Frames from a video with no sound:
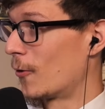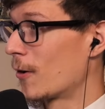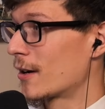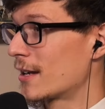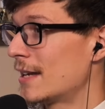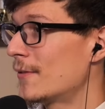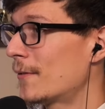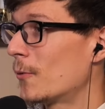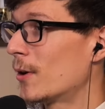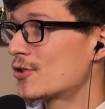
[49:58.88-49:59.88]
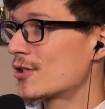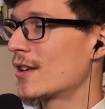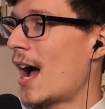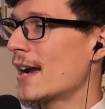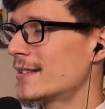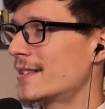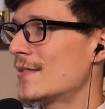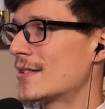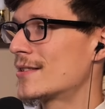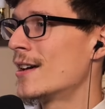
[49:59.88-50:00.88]
Or even if it was just, I could see
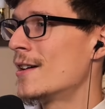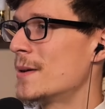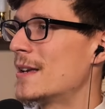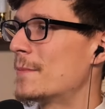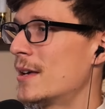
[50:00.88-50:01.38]
this being